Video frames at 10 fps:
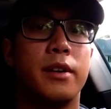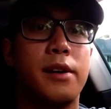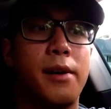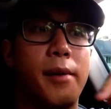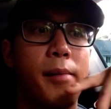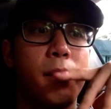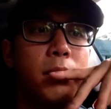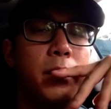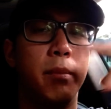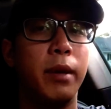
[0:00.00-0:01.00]

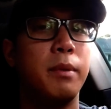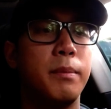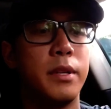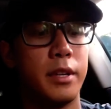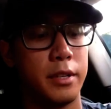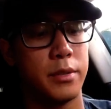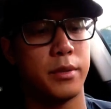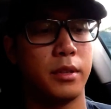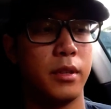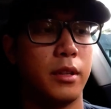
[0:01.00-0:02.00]
And maybe
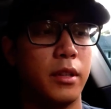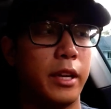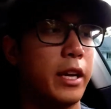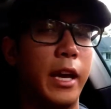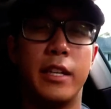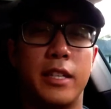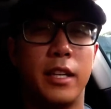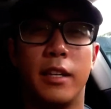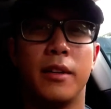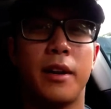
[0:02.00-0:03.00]
because like
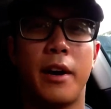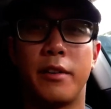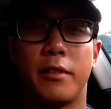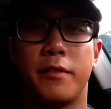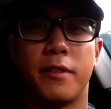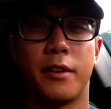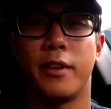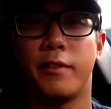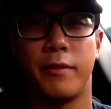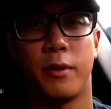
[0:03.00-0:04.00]
18 out of
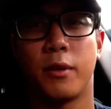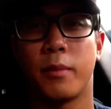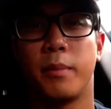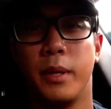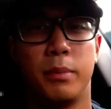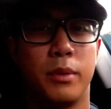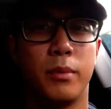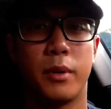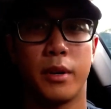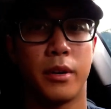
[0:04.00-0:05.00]
34 people
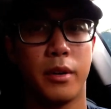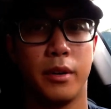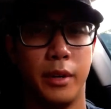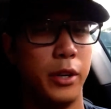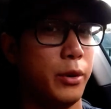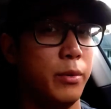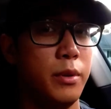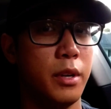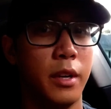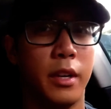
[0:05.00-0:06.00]
were new,
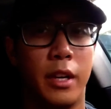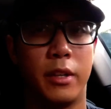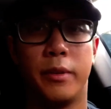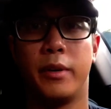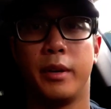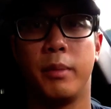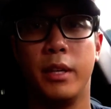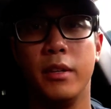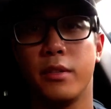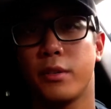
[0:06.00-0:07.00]
including
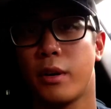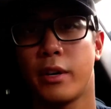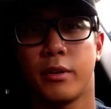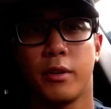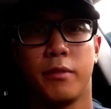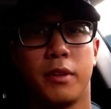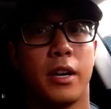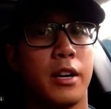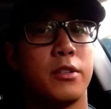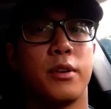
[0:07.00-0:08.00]
me, so I don't know if the
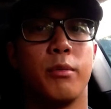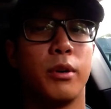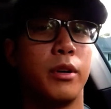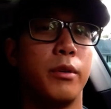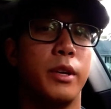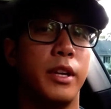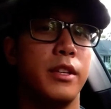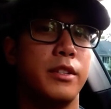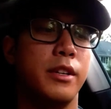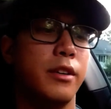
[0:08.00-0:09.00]
cadre were going
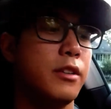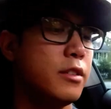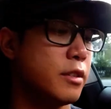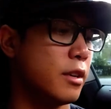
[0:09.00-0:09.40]
easy on us.